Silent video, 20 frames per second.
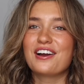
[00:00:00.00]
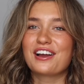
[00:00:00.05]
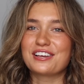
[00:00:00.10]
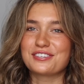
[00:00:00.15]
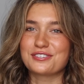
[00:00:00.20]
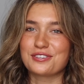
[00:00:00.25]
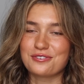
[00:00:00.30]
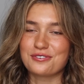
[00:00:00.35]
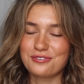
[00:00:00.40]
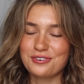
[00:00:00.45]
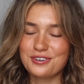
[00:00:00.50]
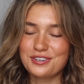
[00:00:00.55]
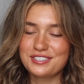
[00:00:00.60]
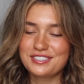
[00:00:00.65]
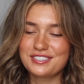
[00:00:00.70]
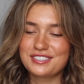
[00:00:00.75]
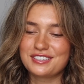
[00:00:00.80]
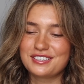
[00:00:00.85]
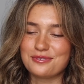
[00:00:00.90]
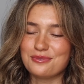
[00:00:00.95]
Okay, so
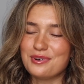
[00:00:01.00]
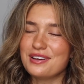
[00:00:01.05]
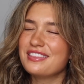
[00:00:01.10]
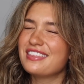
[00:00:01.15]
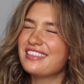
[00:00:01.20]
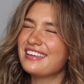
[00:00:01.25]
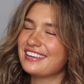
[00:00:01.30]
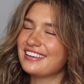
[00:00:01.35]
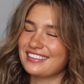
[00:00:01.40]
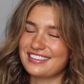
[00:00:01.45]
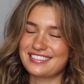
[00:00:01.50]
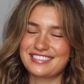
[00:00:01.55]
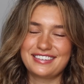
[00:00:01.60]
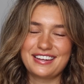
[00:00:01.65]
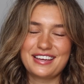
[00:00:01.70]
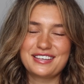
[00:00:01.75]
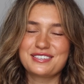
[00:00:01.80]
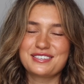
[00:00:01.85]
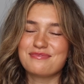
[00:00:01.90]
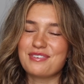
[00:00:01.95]
the one thing that
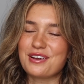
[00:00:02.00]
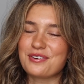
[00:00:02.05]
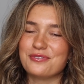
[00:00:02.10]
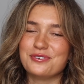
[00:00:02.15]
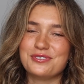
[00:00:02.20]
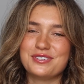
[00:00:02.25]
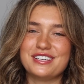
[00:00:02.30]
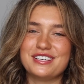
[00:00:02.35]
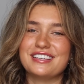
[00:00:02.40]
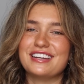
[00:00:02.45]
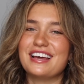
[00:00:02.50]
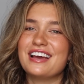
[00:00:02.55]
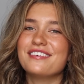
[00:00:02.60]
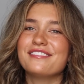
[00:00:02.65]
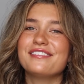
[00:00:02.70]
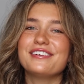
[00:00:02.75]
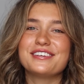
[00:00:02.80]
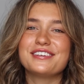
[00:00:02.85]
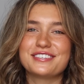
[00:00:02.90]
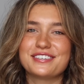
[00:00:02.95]
stays in my routine
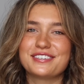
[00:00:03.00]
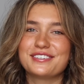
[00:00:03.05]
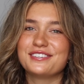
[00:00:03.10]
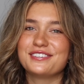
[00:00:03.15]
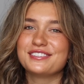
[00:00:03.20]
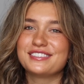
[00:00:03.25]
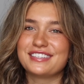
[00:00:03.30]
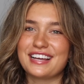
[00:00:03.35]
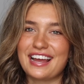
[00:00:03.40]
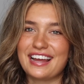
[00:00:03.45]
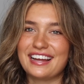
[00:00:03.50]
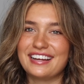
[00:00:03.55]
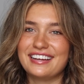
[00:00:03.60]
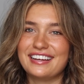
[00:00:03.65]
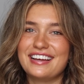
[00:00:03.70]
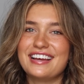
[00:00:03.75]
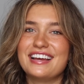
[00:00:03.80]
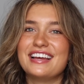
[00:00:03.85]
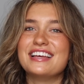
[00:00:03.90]
every single day